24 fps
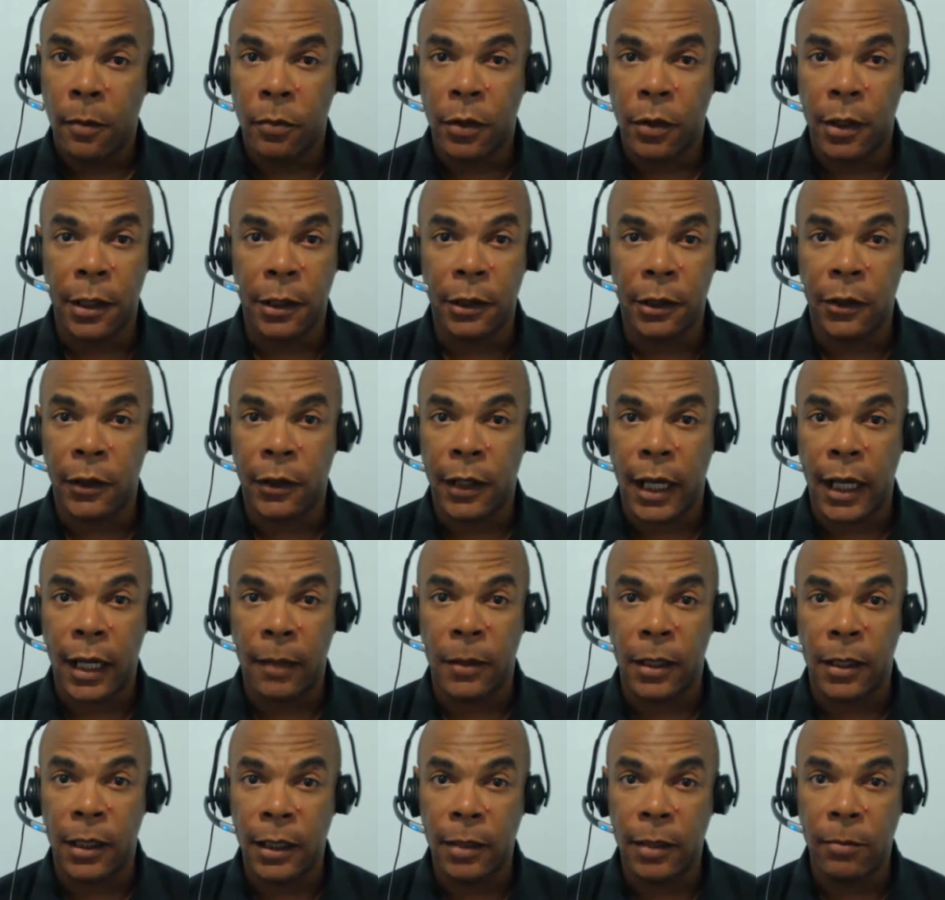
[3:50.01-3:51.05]
put in your
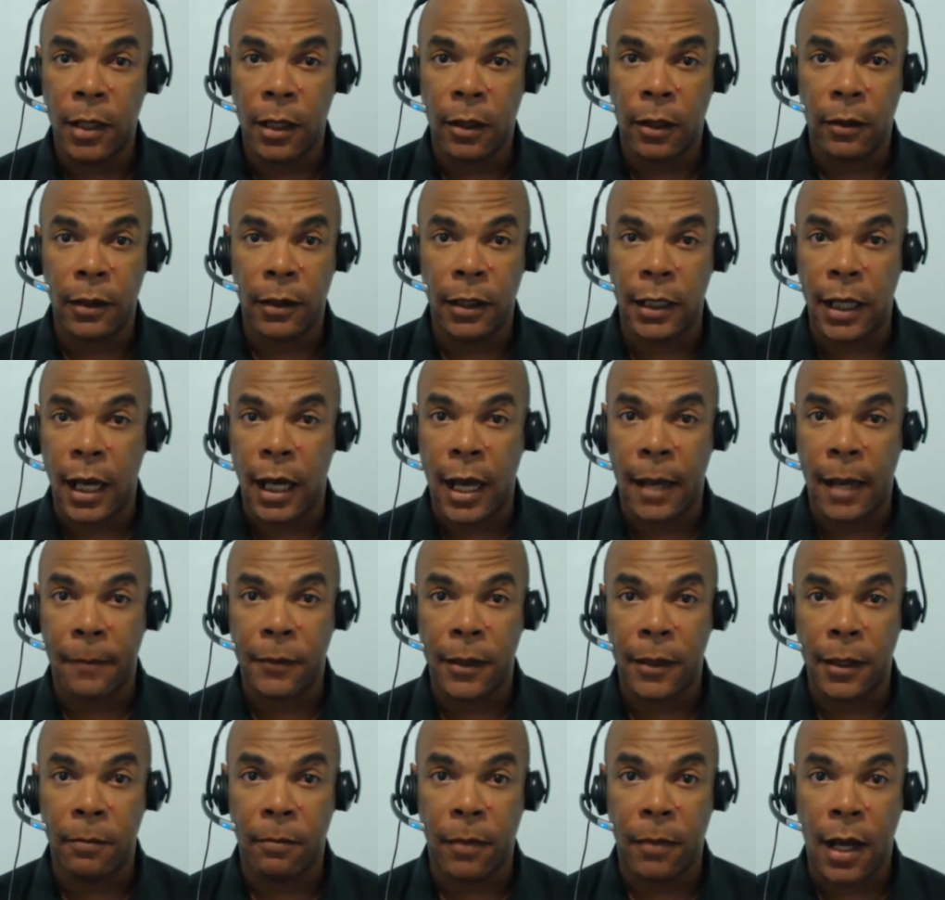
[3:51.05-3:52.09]
name and email in the
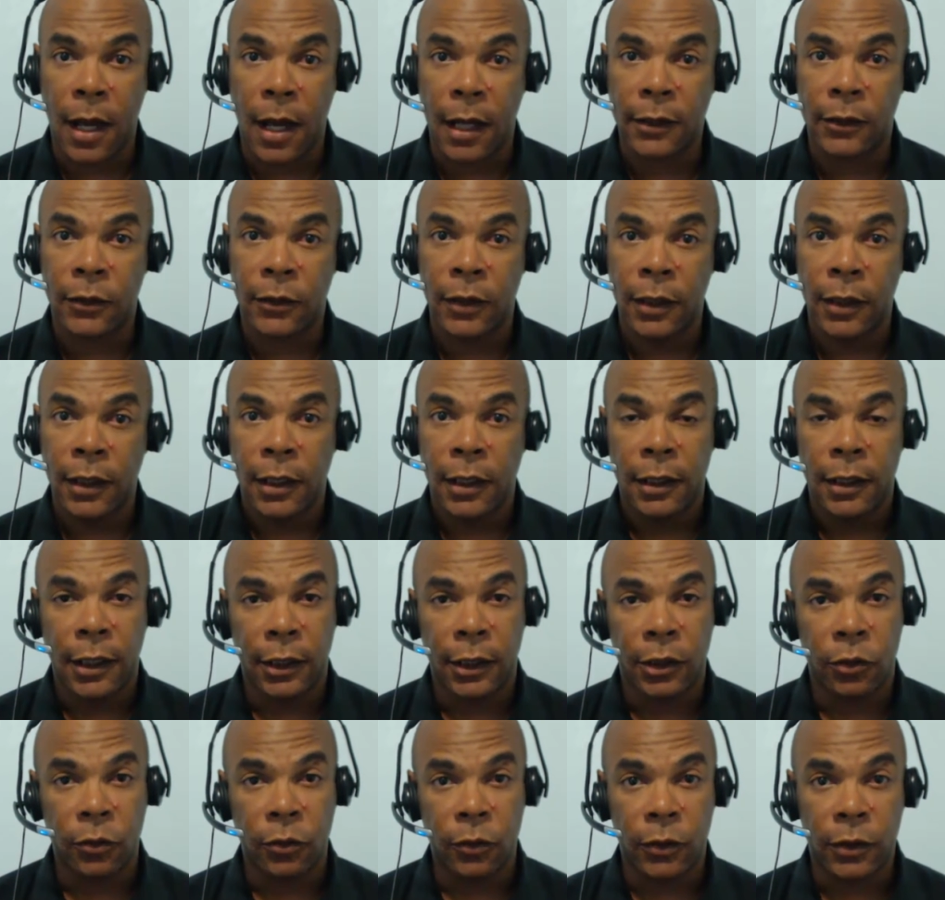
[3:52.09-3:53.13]
opt-in box
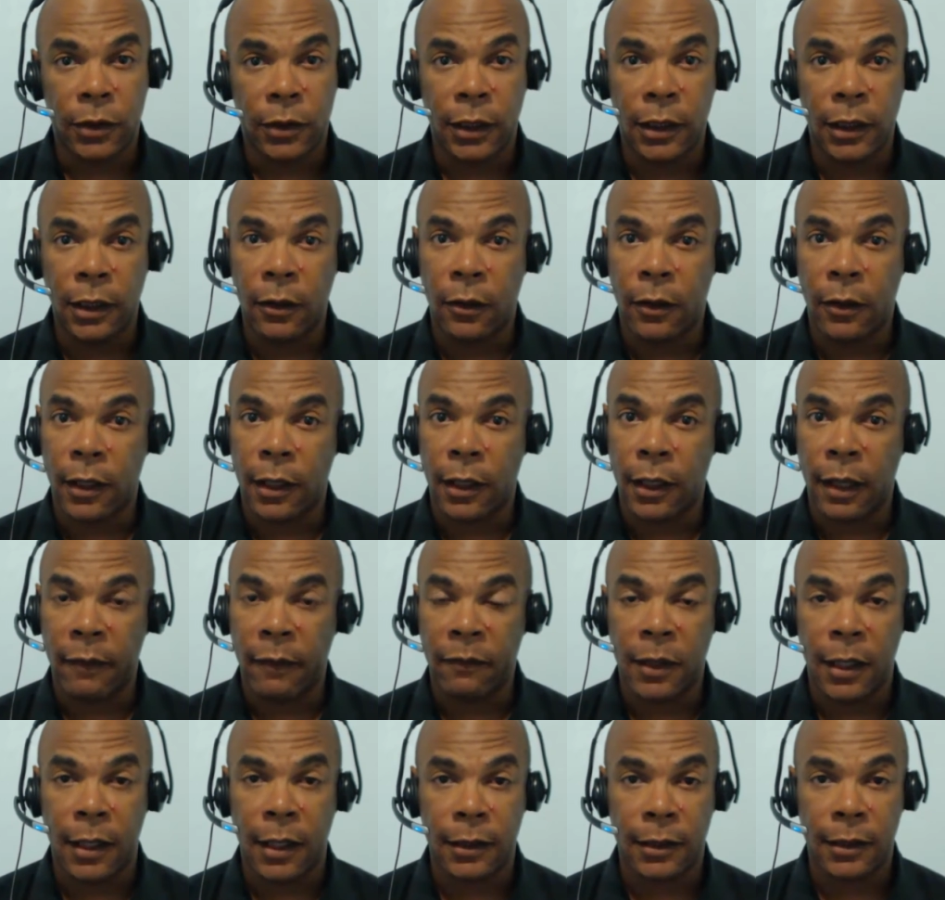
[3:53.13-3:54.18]
that you'll see on the
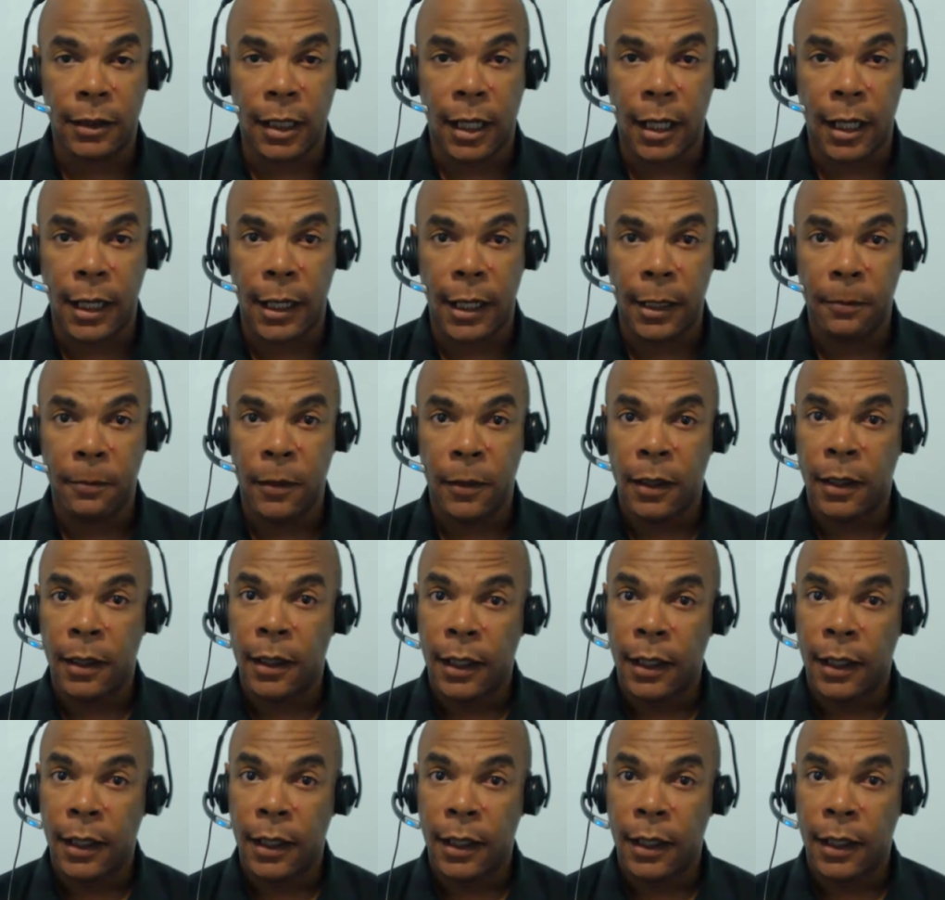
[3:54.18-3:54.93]
left hand side,